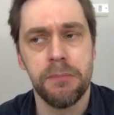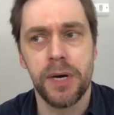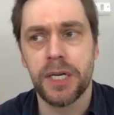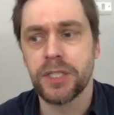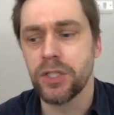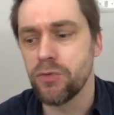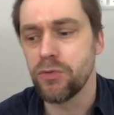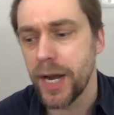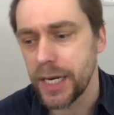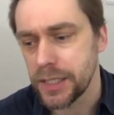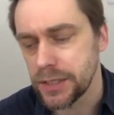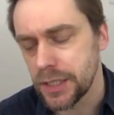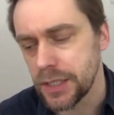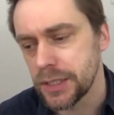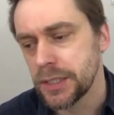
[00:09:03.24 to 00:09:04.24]
a
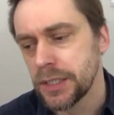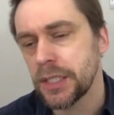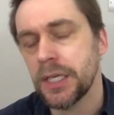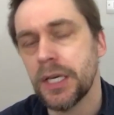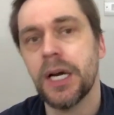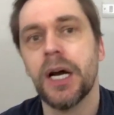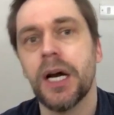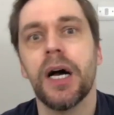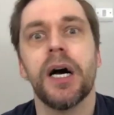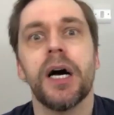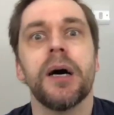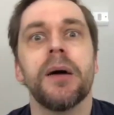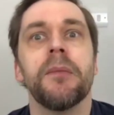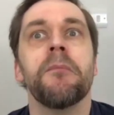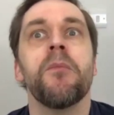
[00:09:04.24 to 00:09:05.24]
director.
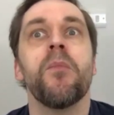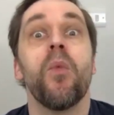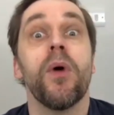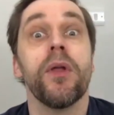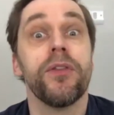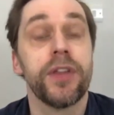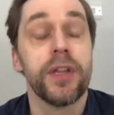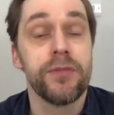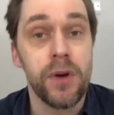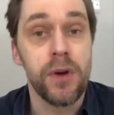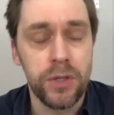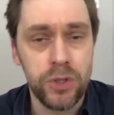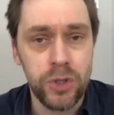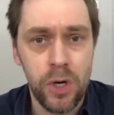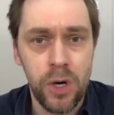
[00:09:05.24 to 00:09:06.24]
Once they've got the
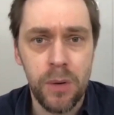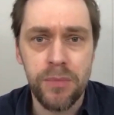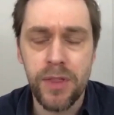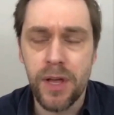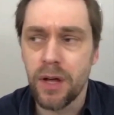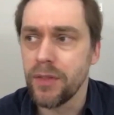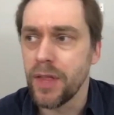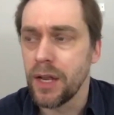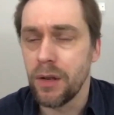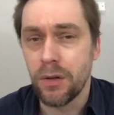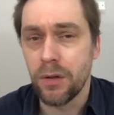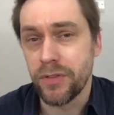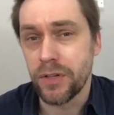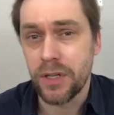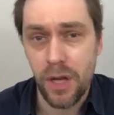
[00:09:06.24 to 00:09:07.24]
job, they'll then look
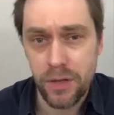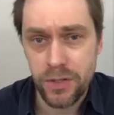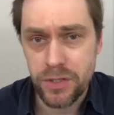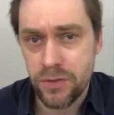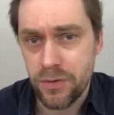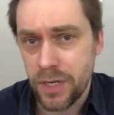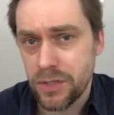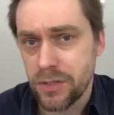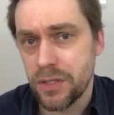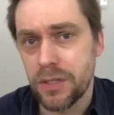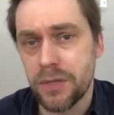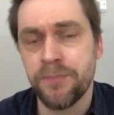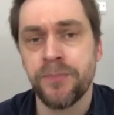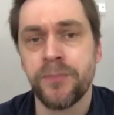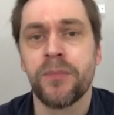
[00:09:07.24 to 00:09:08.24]
for a casting director